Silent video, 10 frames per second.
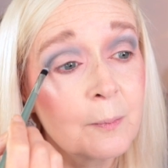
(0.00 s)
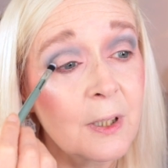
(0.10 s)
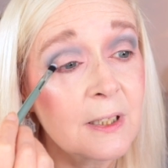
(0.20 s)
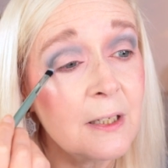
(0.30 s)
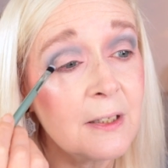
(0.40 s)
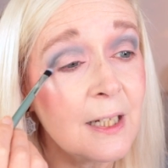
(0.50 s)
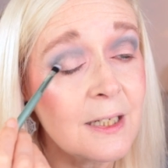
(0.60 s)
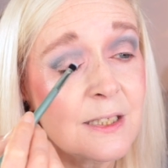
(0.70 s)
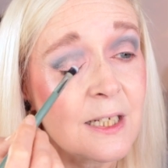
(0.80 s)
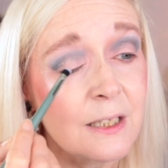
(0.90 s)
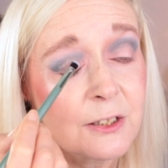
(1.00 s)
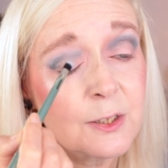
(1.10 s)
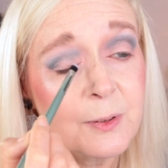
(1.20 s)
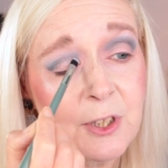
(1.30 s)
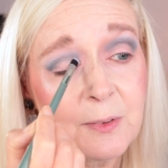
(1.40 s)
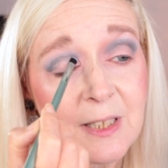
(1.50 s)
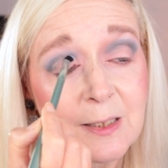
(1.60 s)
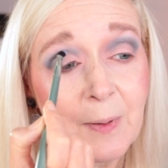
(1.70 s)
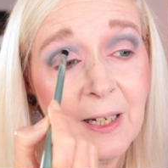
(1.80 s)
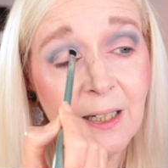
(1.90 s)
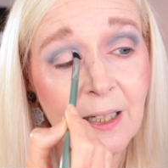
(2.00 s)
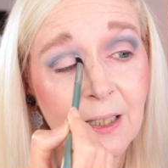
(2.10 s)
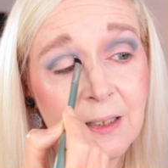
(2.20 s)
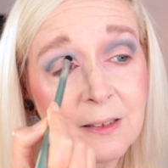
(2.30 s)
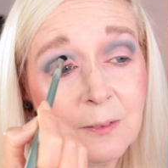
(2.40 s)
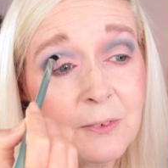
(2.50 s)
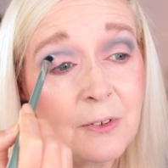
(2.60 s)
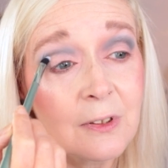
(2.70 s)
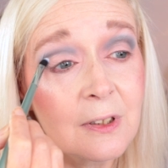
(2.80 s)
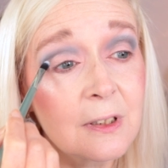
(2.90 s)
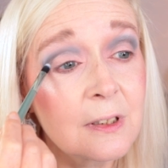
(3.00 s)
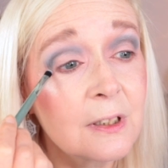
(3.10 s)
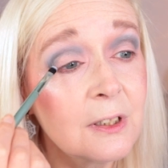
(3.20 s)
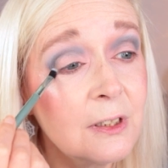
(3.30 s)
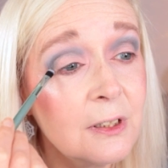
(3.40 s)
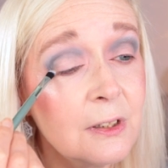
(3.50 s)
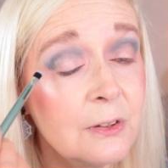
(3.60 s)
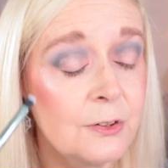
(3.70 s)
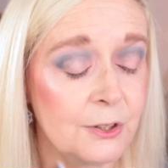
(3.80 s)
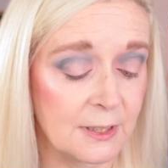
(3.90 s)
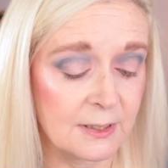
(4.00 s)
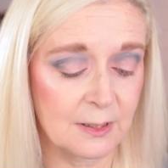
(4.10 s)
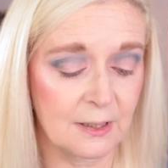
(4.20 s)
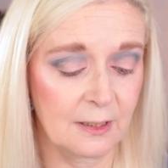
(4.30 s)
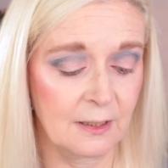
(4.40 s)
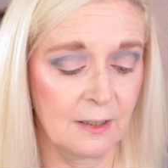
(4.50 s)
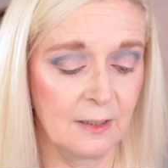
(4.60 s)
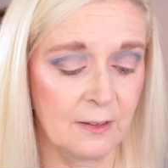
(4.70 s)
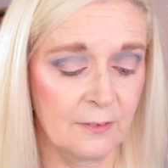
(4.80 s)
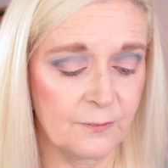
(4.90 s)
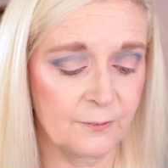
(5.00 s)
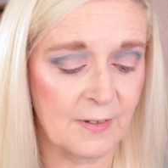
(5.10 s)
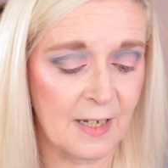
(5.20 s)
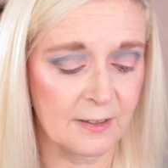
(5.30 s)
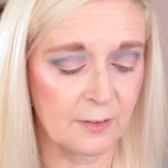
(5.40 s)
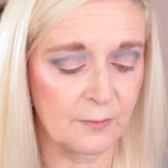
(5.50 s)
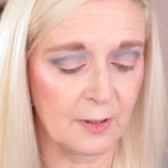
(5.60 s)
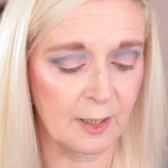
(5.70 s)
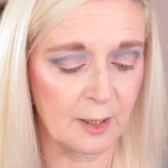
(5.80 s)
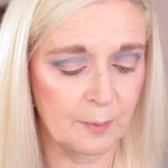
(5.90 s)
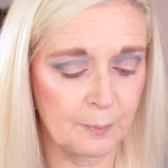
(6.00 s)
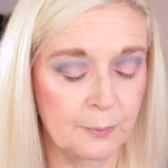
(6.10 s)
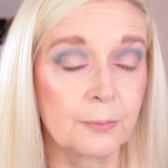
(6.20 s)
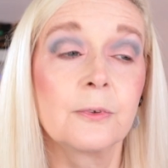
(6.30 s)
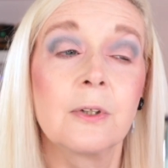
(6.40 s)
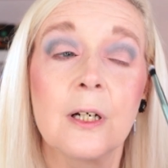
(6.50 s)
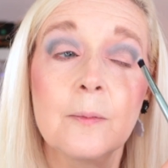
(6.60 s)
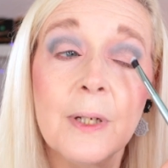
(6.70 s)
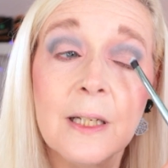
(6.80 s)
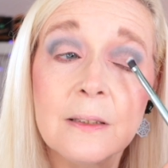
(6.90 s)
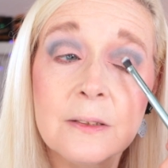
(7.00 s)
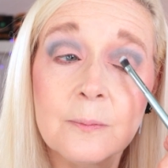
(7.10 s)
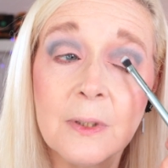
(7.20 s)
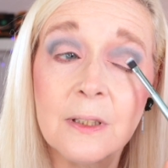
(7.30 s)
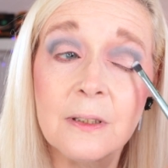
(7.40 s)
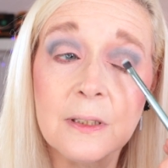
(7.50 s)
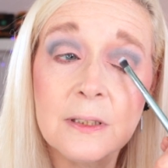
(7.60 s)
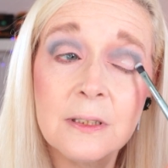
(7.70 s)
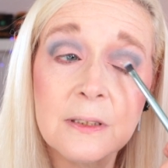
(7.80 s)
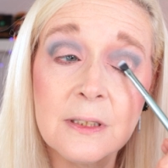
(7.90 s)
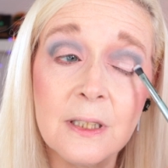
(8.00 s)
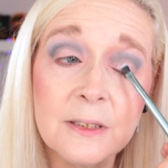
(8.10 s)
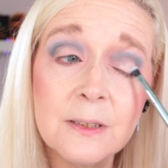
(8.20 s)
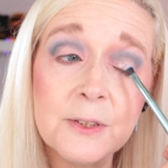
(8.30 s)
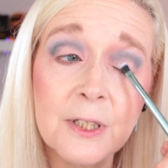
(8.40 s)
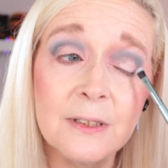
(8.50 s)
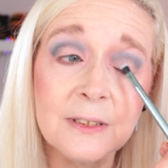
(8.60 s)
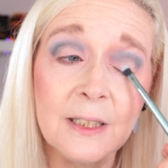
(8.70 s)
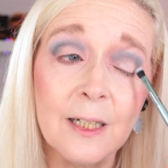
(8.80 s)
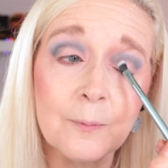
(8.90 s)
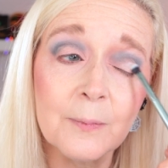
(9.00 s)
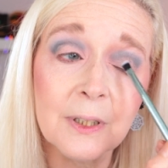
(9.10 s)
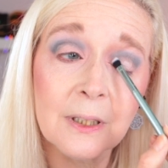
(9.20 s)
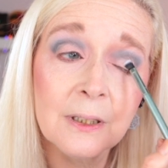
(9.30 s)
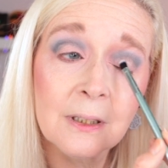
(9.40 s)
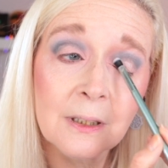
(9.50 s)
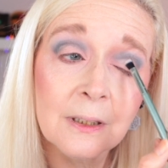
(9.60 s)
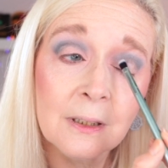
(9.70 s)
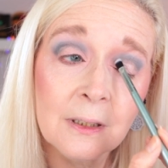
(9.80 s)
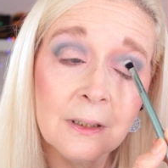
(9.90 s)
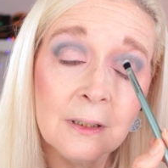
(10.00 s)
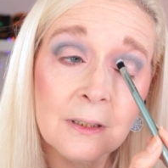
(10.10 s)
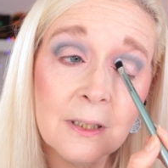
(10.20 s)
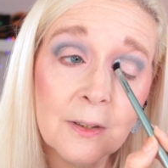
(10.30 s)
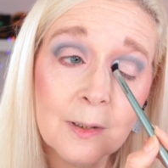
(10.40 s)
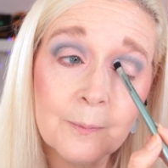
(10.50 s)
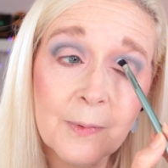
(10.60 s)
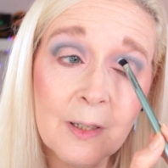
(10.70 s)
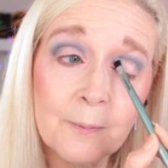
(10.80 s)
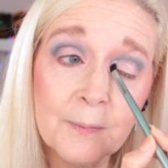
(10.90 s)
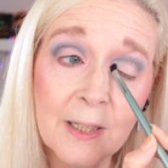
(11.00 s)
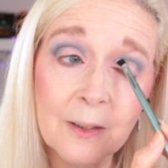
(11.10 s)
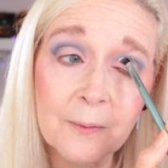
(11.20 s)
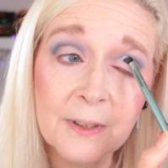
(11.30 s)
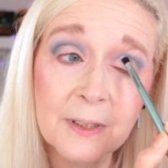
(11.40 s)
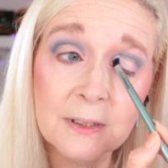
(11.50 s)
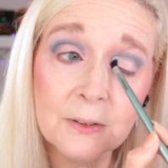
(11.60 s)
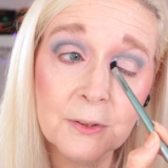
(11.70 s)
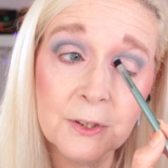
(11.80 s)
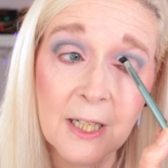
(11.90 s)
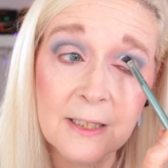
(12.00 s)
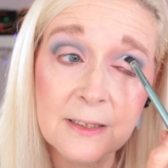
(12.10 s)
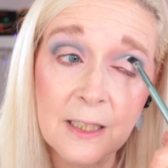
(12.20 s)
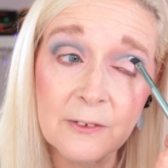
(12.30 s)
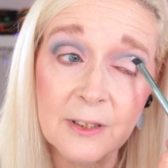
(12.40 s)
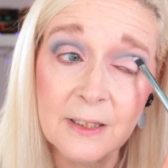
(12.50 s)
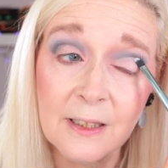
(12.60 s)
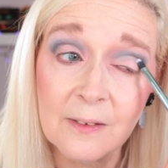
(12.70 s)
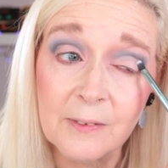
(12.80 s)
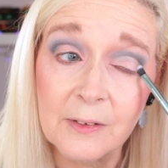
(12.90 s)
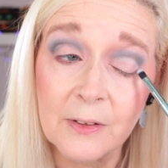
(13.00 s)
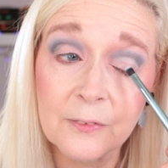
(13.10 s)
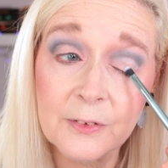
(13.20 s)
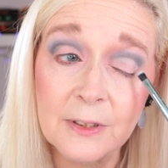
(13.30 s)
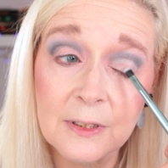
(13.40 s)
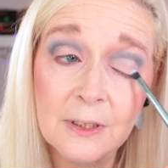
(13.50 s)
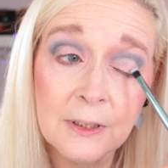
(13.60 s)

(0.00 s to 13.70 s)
But I don't hate it. I just wish I was less pink in it, because I'm not the hugest fan of, like, bright pinks on my eyes. I don't know. Sometimes I am, but don't combine pink with the sort of shades that are in there very often.